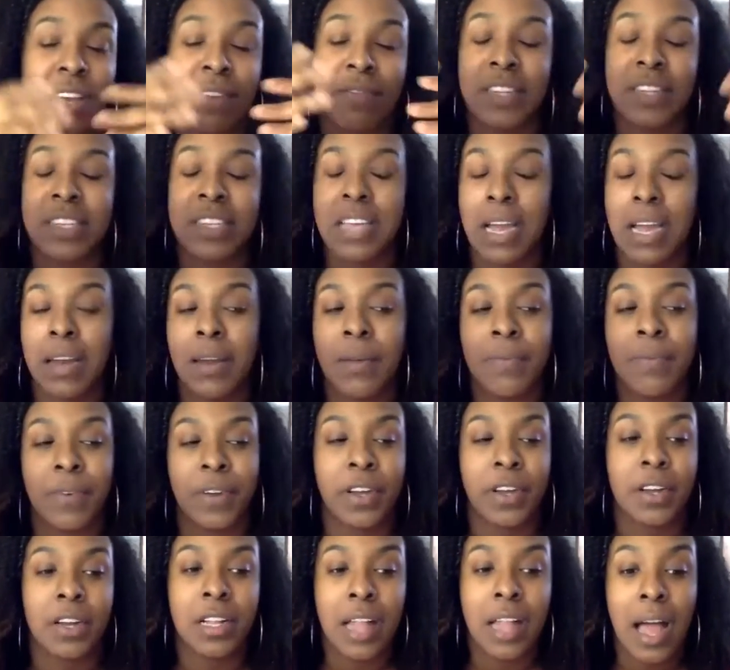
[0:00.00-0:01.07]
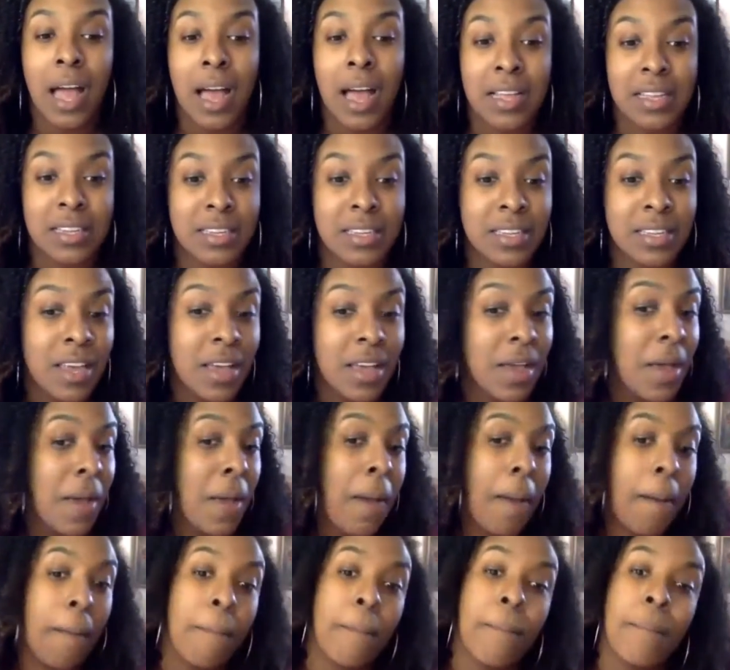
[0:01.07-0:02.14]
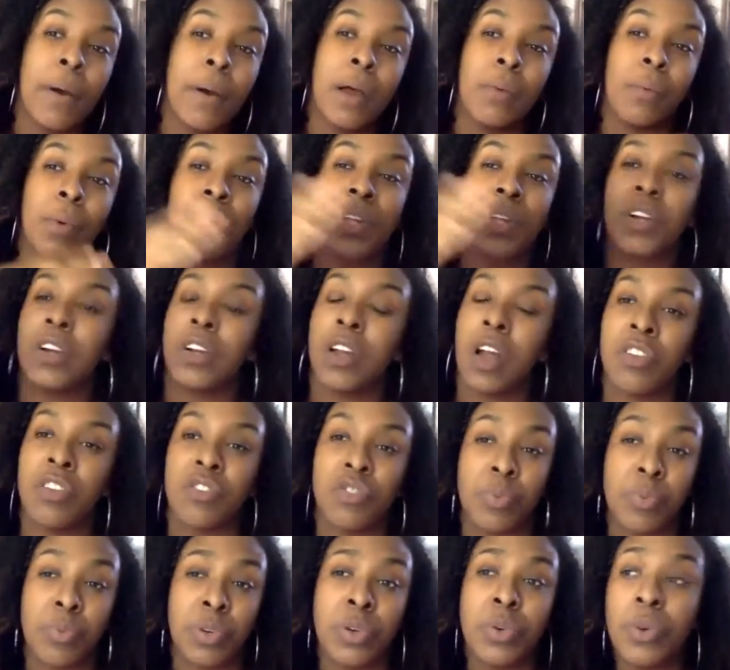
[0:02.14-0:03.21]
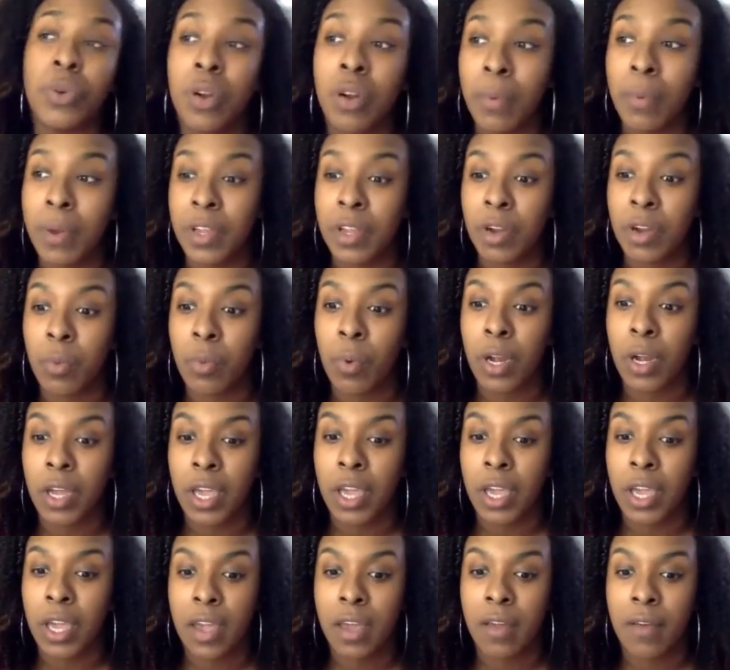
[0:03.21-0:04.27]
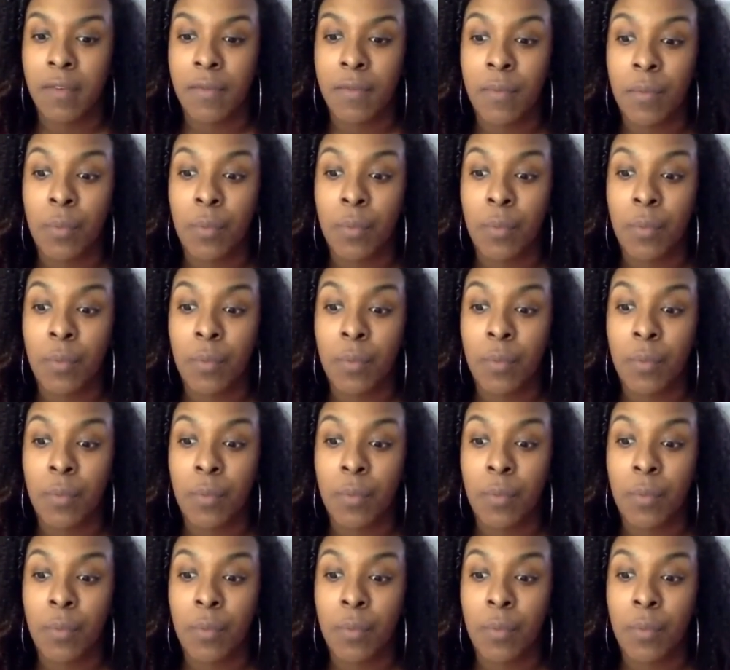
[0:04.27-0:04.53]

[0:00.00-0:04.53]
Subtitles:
have to sign up for your class. But when you're an entrepreneur, when you're working